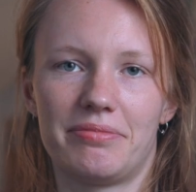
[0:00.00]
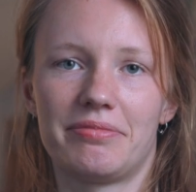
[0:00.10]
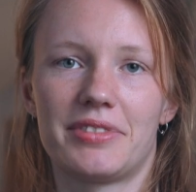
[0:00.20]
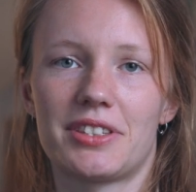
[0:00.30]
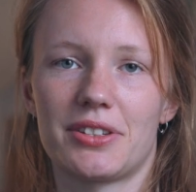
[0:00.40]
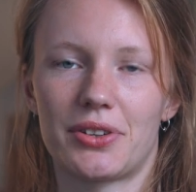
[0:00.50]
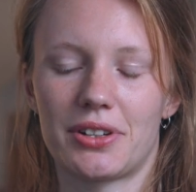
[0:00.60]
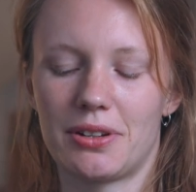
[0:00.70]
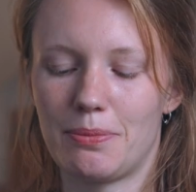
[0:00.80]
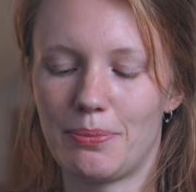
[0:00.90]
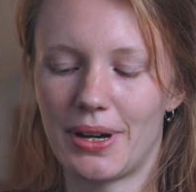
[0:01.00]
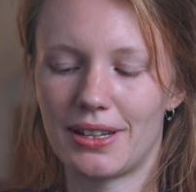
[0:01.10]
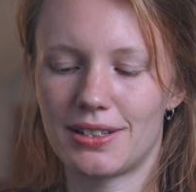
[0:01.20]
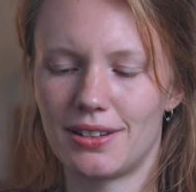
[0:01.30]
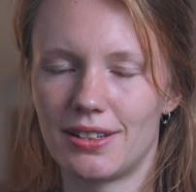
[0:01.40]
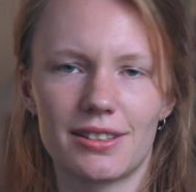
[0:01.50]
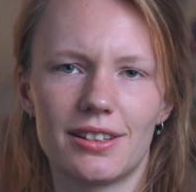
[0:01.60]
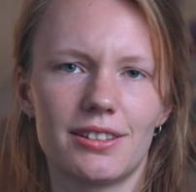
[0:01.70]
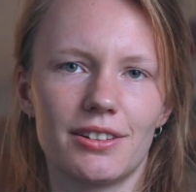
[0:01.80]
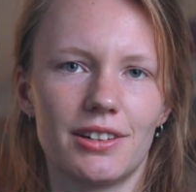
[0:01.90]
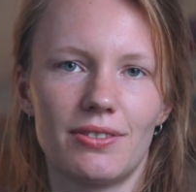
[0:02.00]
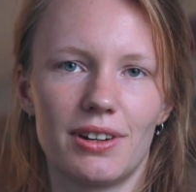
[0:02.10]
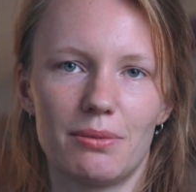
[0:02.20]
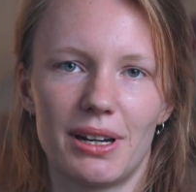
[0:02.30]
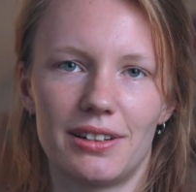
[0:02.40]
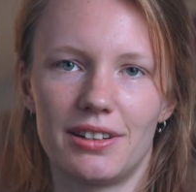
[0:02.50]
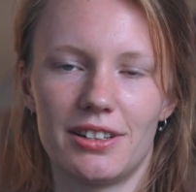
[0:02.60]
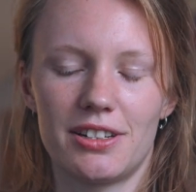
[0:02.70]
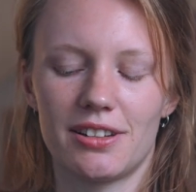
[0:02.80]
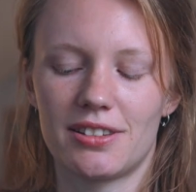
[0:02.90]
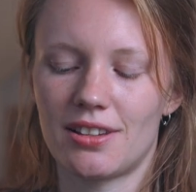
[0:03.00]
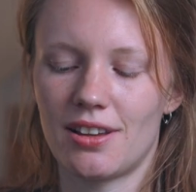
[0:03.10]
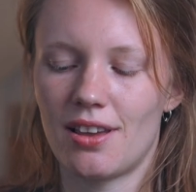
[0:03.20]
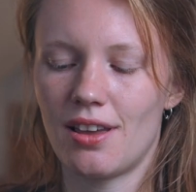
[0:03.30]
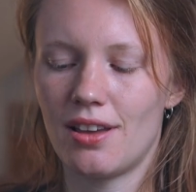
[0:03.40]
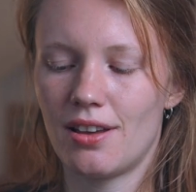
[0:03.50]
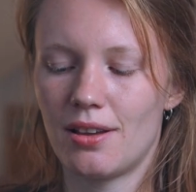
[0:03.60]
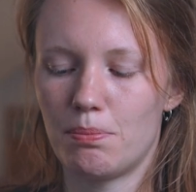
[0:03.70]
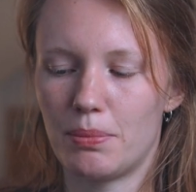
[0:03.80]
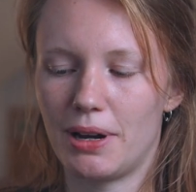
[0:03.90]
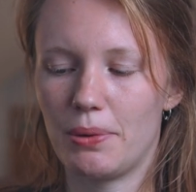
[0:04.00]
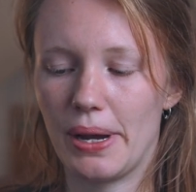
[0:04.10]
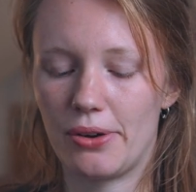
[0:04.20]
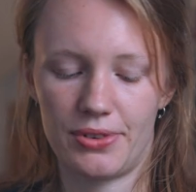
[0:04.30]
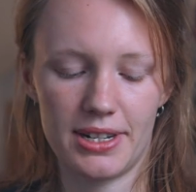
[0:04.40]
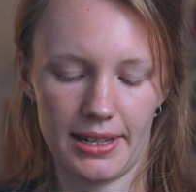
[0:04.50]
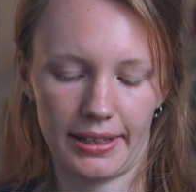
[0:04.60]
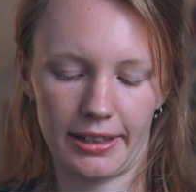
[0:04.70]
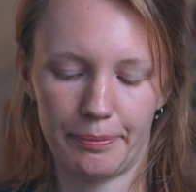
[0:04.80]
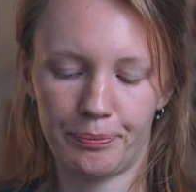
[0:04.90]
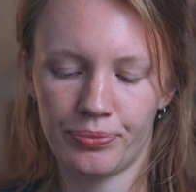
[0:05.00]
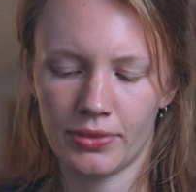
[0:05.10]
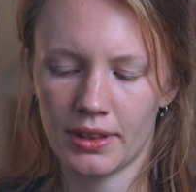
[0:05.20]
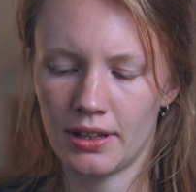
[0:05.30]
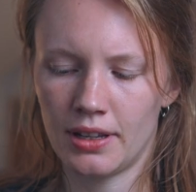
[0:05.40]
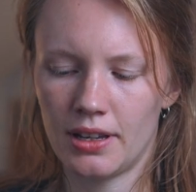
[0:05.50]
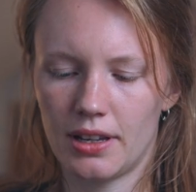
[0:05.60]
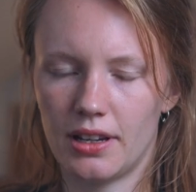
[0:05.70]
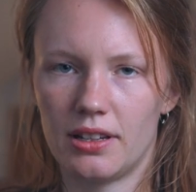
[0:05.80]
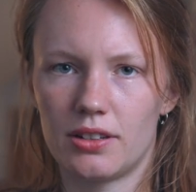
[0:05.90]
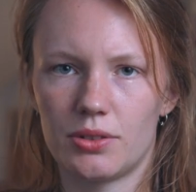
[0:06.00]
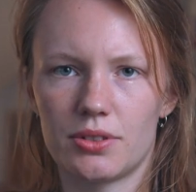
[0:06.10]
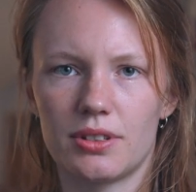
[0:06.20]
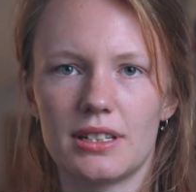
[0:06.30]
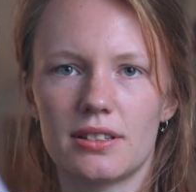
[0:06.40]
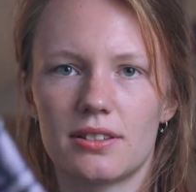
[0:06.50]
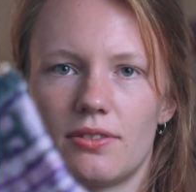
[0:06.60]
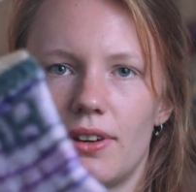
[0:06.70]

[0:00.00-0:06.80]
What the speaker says: sock pattern. This is not even a pattern, it's just my way of knitting them. And also this is a